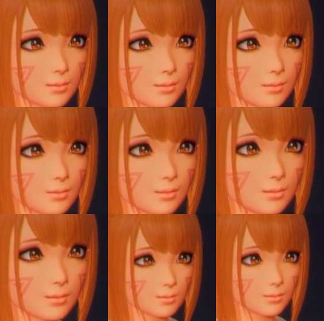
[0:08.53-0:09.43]

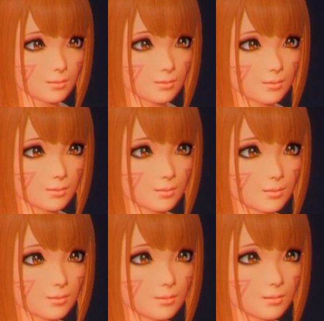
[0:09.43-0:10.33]

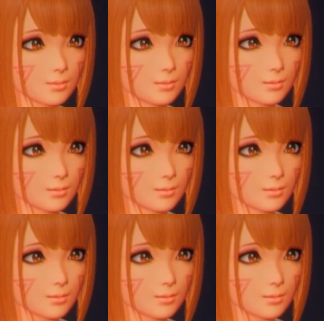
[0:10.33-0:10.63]
Nothing is said.